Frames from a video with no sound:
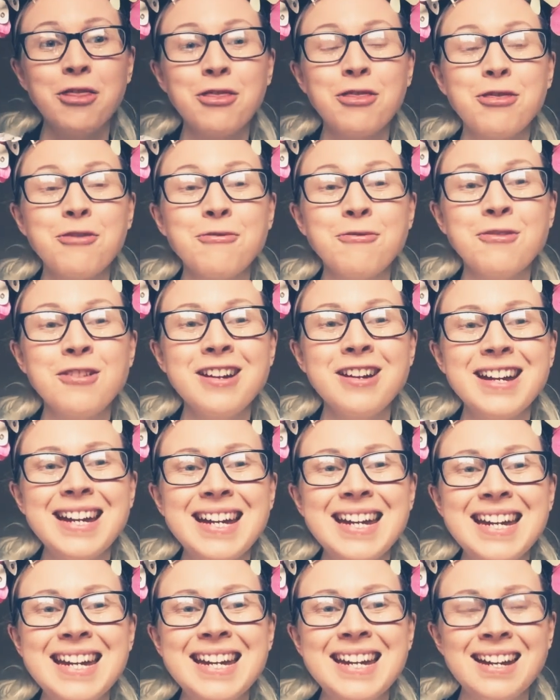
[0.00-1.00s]

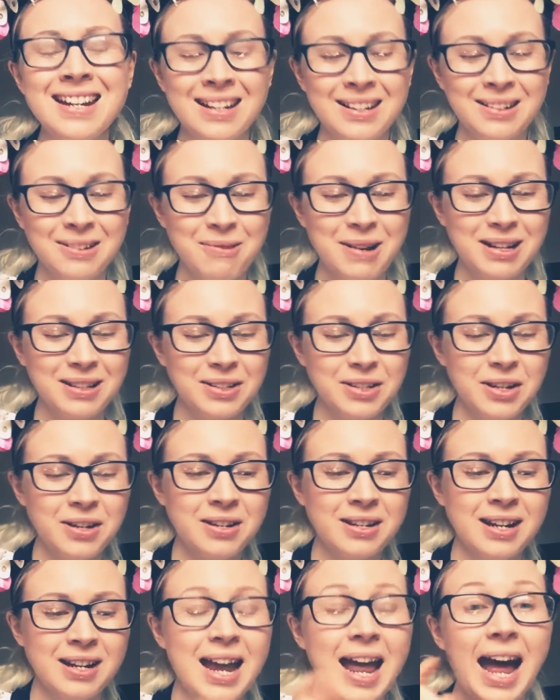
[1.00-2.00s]
3. Well done.
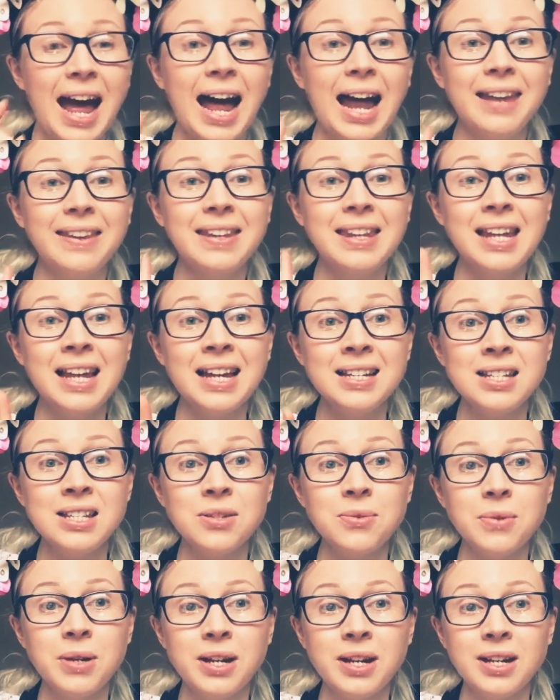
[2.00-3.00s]
And last
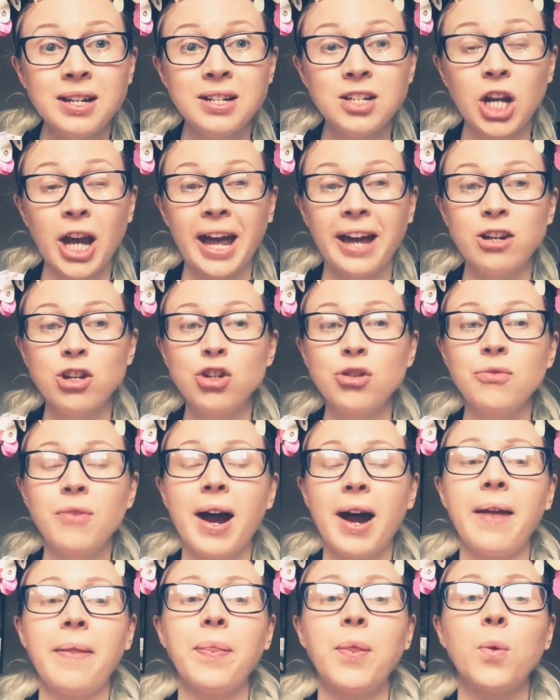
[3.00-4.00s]
word, can you
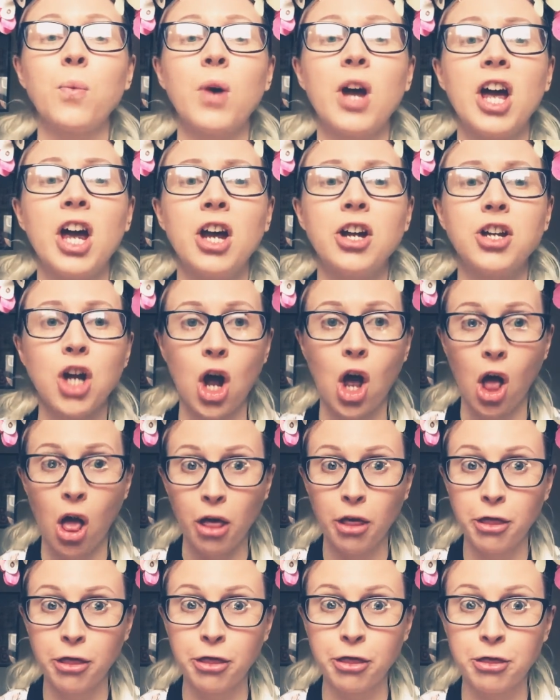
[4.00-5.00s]
write the word
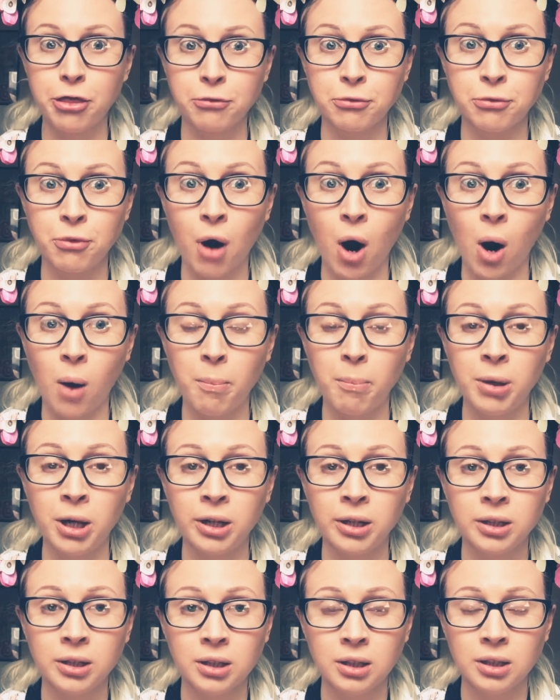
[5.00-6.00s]
throb?
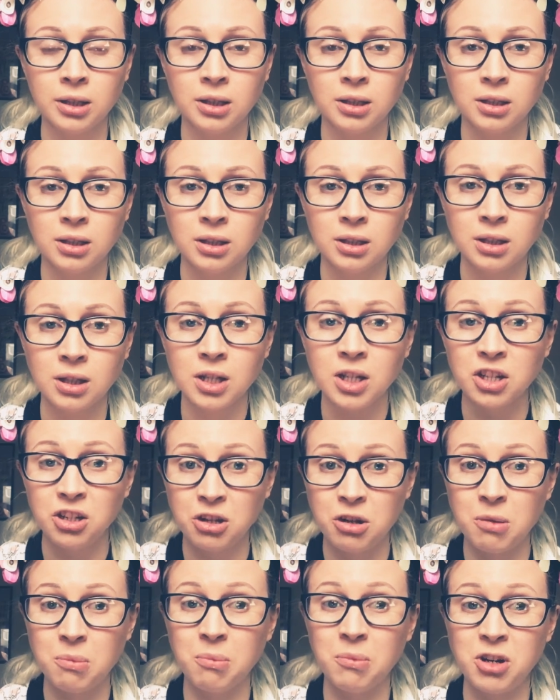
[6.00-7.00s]

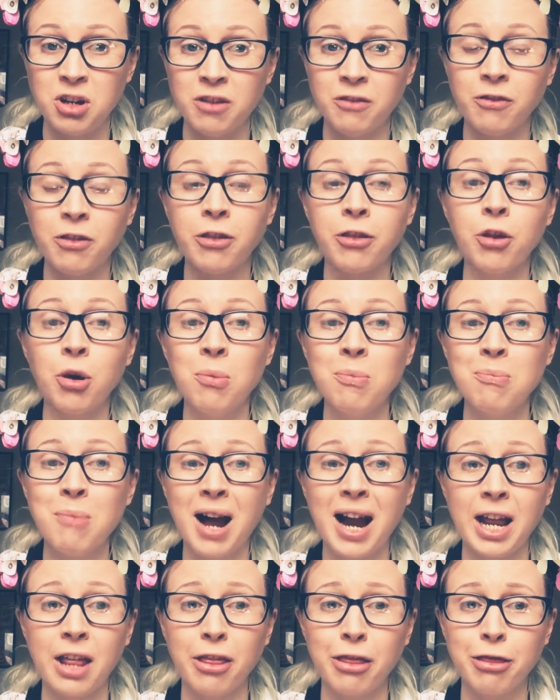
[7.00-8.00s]
Your thumb
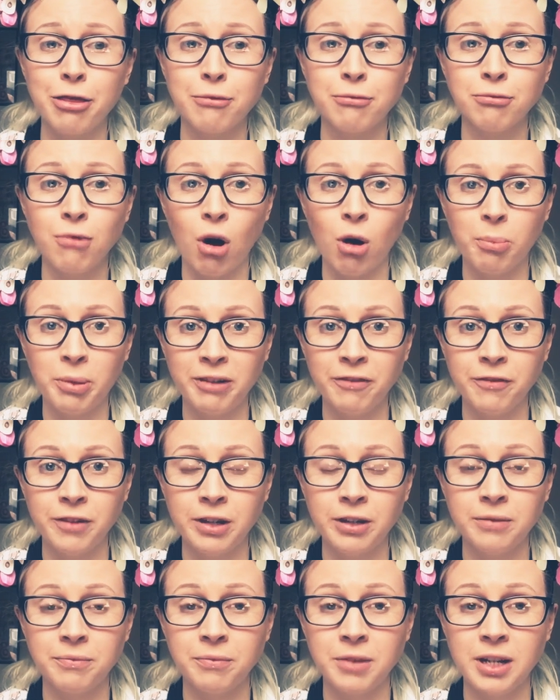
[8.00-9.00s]
might throb if
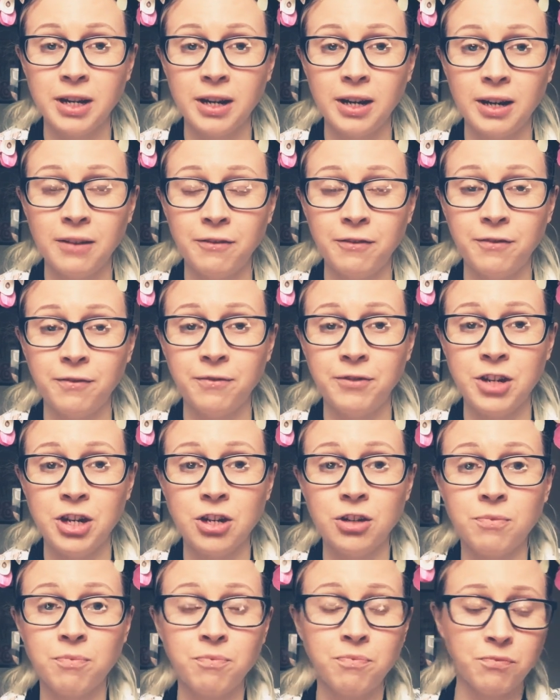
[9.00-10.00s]
you
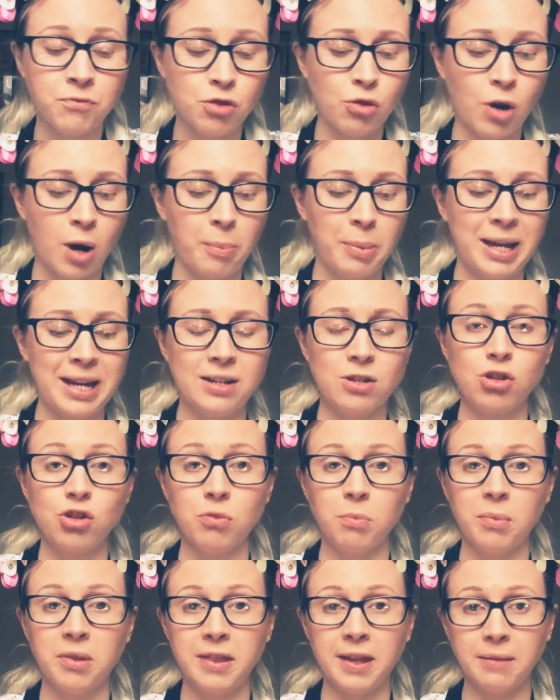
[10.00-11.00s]
trap it in
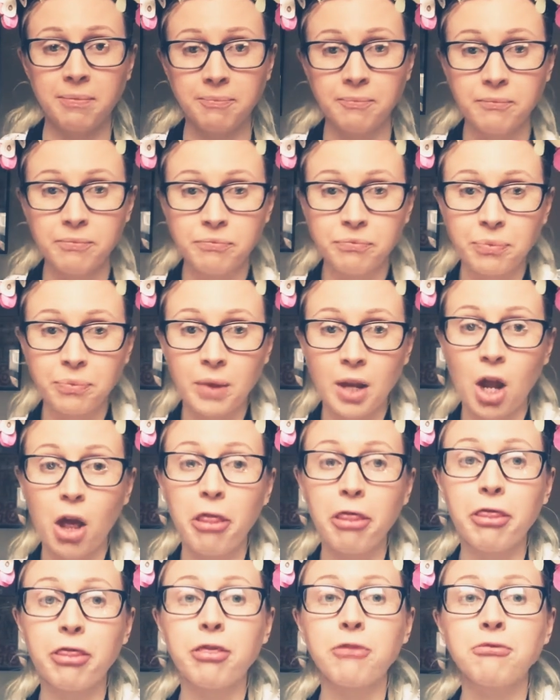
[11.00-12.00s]
something.
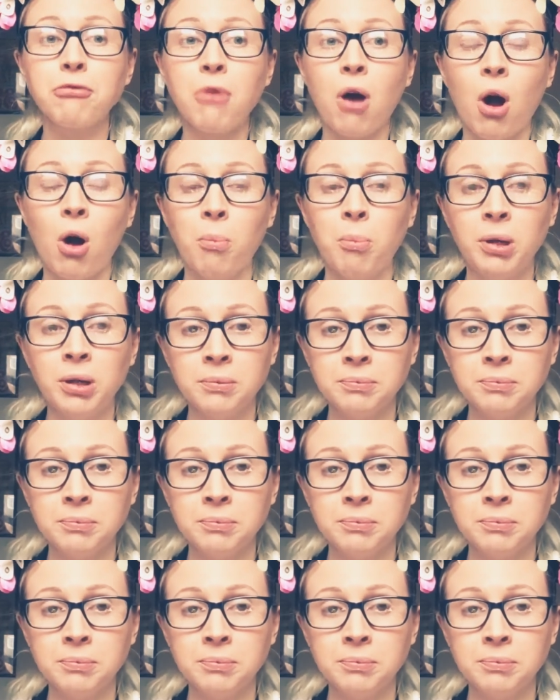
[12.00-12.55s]
Throb.